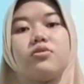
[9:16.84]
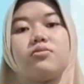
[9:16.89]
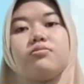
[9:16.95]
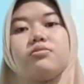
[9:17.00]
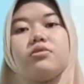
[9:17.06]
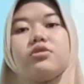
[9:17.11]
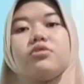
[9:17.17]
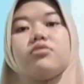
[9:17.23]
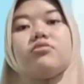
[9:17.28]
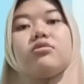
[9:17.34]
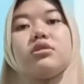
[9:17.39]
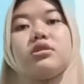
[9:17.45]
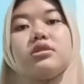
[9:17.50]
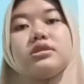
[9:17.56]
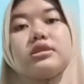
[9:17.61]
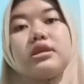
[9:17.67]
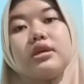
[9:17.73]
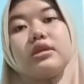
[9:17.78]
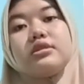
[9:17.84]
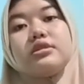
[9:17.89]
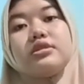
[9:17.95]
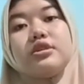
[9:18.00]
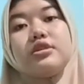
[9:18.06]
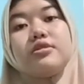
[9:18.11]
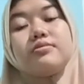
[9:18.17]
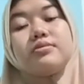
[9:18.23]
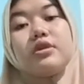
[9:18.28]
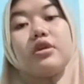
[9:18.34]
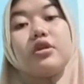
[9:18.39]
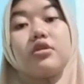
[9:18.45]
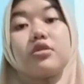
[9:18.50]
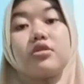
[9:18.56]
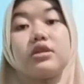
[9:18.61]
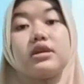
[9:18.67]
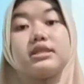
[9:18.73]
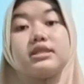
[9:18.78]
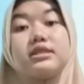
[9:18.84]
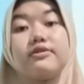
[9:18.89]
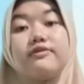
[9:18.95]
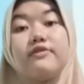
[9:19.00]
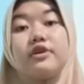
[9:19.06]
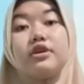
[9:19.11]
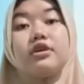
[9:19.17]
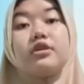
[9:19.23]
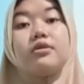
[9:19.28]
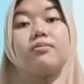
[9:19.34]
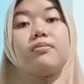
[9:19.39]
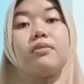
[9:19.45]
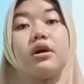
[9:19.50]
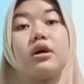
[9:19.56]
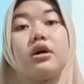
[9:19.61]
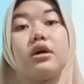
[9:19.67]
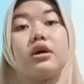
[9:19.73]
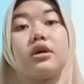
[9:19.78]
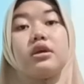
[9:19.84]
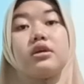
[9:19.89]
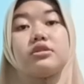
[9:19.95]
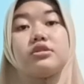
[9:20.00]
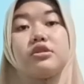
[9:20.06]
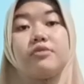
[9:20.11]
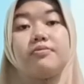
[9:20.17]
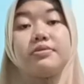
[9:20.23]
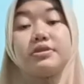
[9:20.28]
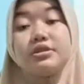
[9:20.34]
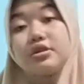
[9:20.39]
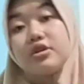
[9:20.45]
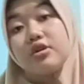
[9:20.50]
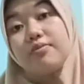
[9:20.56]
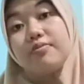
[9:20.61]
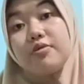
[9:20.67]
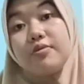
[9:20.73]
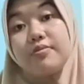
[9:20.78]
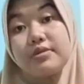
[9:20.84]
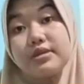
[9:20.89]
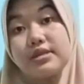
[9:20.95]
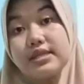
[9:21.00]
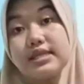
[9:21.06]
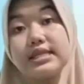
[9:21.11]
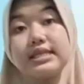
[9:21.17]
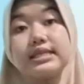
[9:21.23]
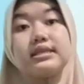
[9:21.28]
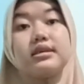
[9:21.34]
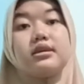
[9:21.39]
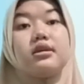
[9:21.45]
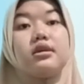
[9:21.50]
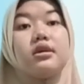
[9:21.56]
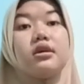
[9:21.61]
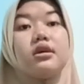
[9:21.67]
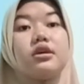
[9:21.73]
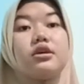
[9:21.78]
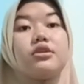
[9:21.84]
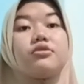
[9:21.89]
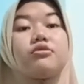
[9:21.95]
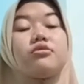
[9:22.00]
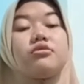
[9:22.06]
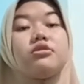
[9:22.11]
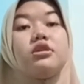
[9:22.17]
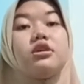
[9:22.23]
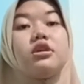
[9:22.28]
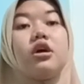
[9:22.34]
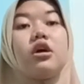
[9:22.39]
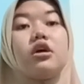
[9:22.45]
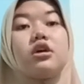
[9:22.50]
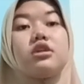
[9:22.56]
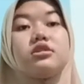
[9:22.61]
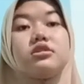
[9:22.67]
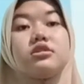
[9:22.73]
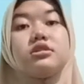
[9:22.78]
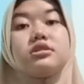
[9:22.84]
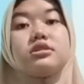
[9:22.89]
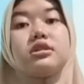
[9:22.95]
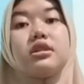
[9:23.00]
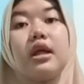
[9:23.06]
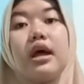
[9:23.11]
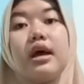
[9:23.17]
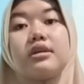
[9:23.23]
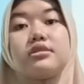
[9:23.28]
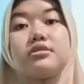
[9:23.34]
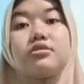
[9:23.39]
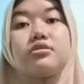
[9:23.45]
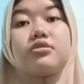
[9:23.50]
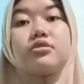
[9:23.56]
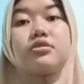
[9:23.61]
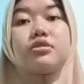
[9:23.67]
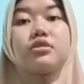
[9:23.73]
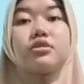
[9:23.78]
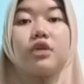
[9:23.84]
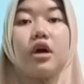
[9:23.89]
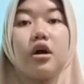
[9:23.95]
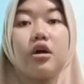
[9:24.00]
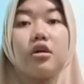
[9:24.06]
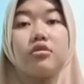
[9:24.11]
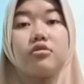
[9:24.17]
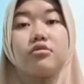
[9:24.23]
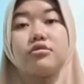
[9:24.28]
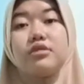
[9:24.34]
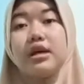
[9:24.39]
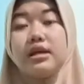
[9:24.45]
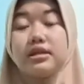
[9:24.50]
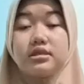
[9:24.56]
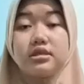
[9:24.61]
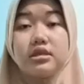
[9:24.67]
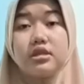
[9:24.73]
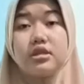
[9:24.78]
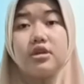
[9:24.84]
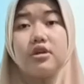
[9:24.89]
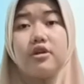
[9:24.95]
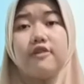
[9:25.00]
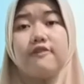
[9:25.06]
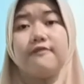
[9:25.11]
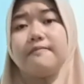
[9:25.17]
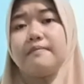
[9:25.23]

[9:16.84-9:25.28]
Minerals and gems are classified by their physical properties, including hardness, luster, color, density of